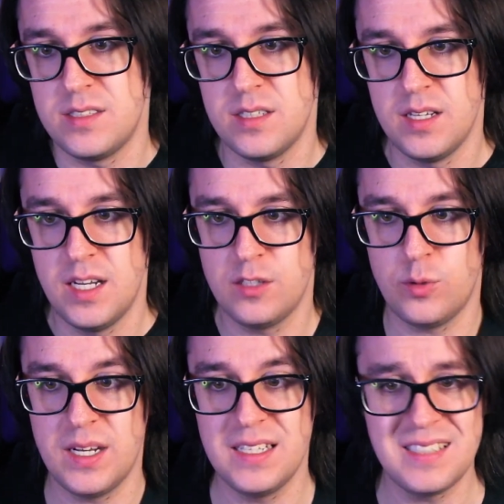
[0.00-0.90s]
It is what
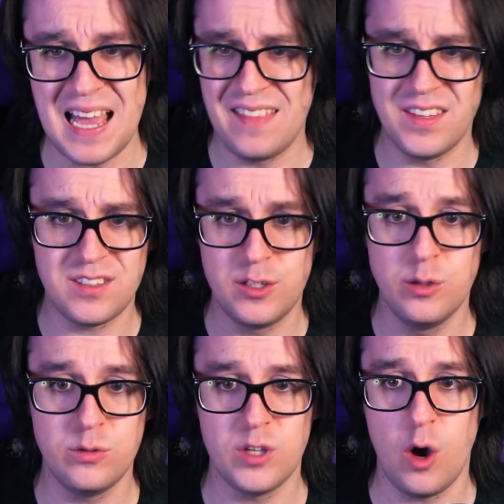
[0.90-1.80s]
it is, and this new
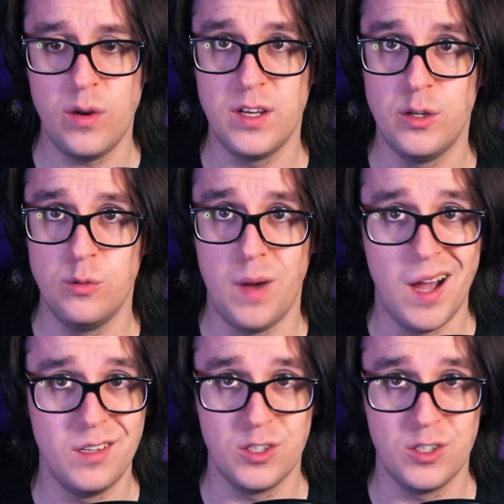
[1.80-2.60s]
zone and new mod looks